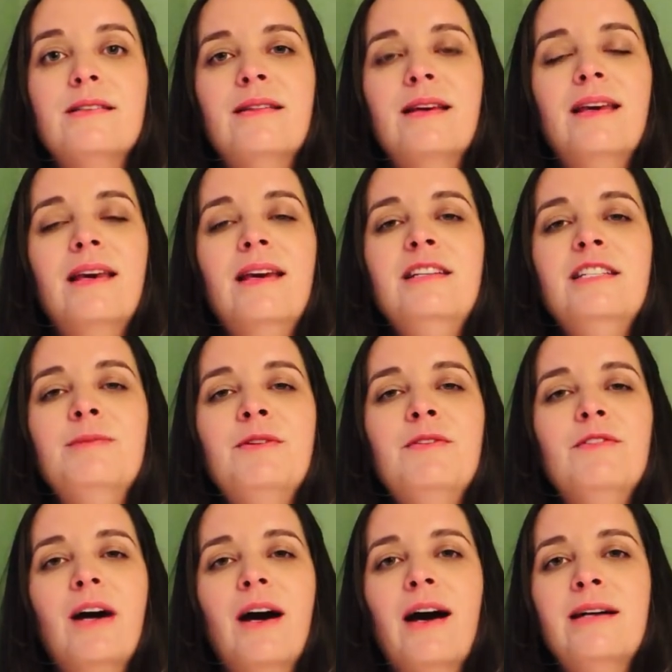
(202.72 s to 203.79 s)
The kingdom of
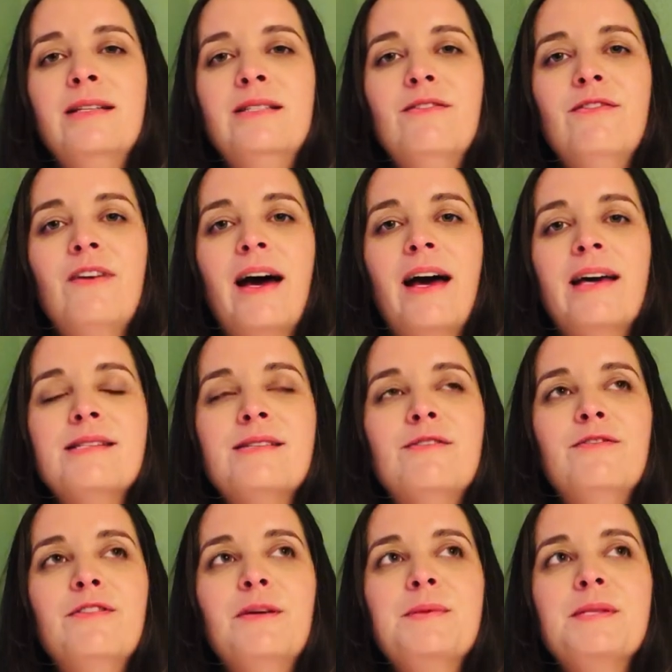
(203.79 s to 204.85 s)
God defies and
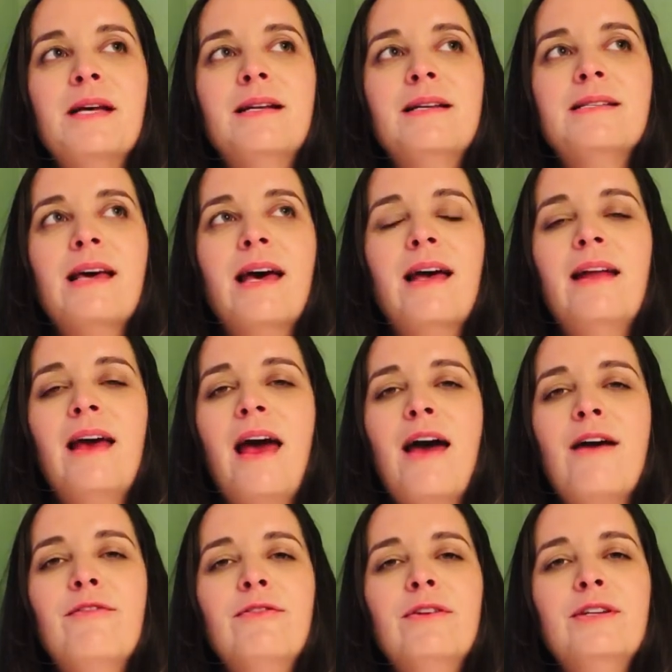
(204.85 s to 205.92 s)
flips on his head
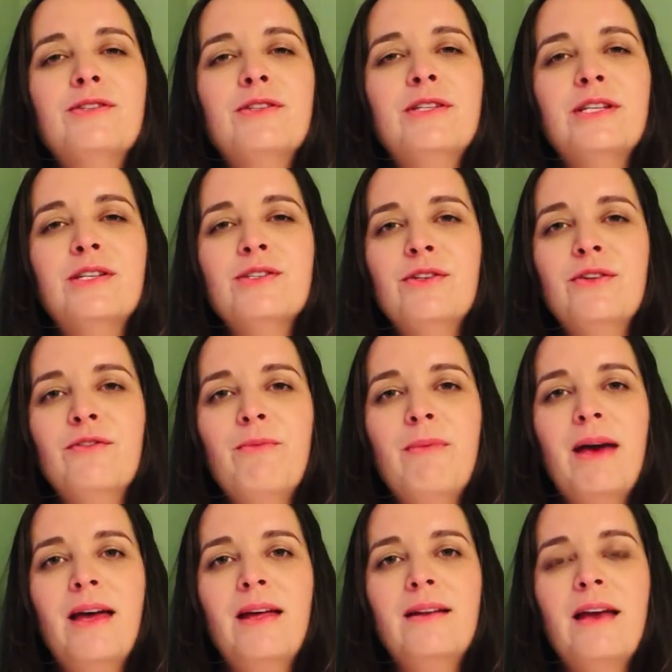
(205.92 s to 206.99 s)
every tradition of
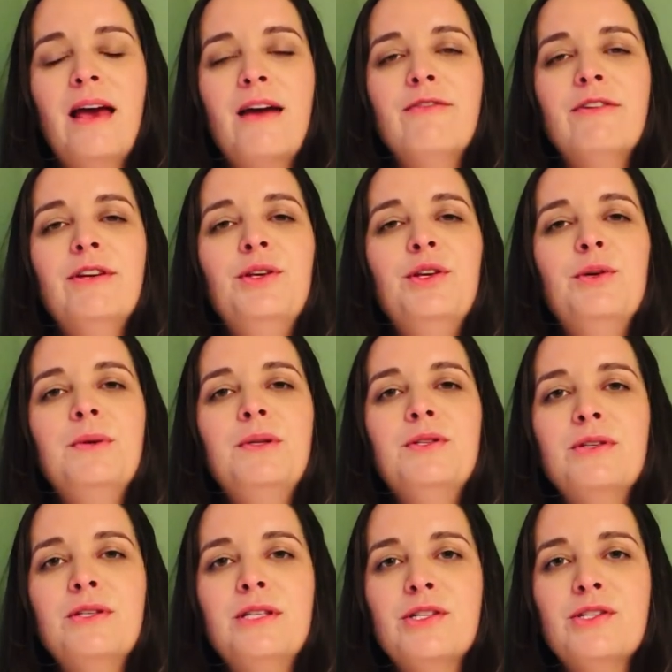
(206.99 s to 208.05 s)
men, every human
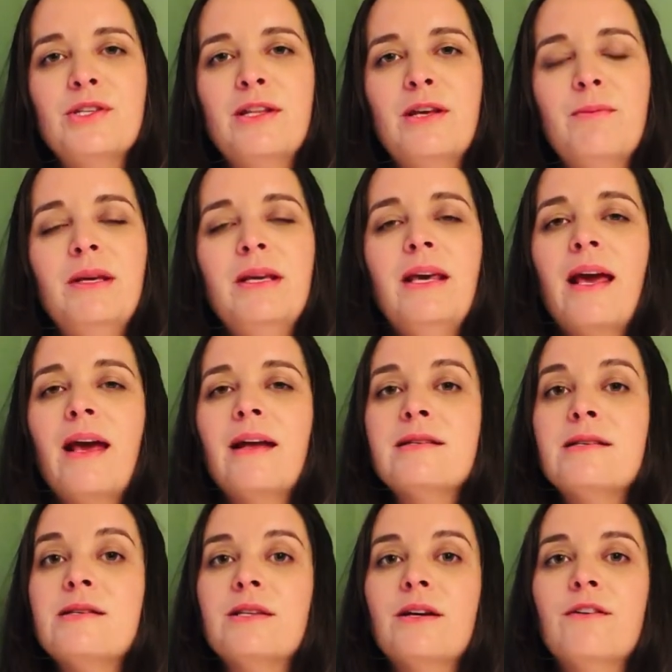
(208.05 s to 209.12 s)
tradition that began
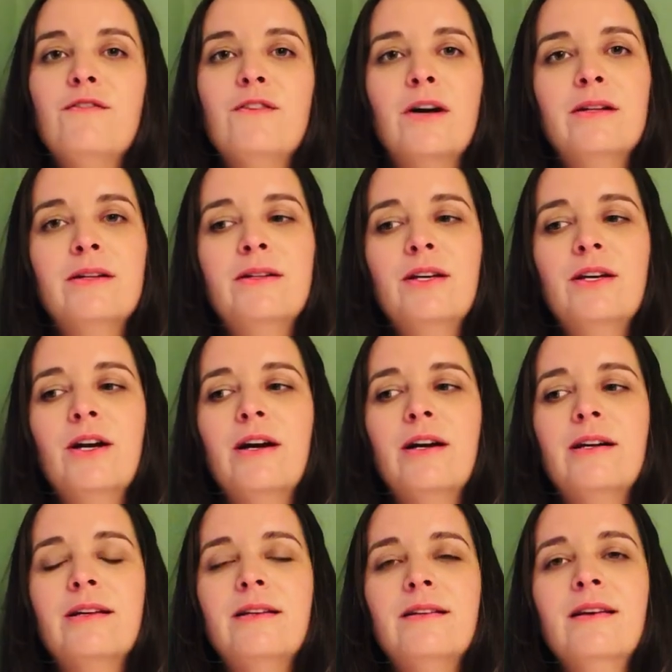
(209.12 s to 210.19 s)
since our fall in the
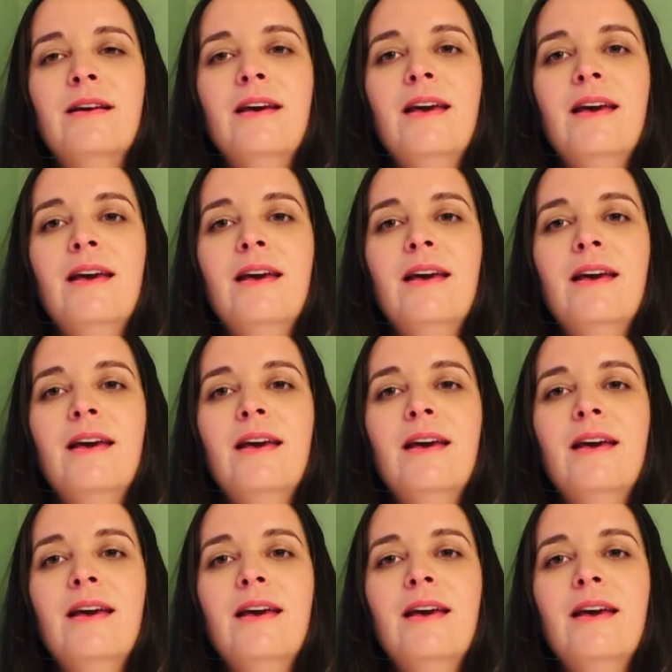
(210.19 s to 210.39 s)
garden.